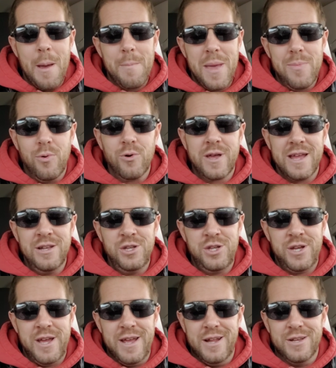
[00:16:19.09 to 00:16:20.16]
People can
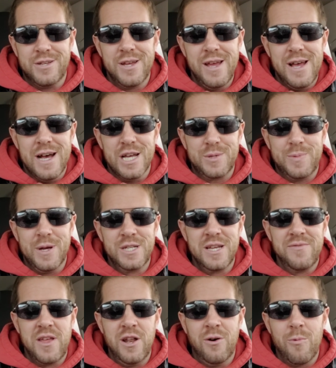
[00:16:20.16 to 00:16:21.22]
change, especially
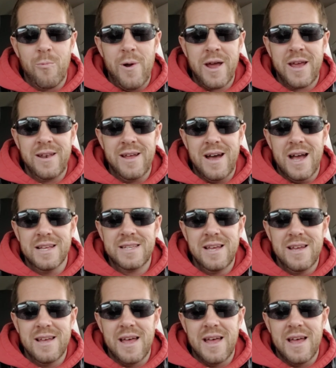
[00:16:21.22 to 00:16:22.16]
if they don't recognize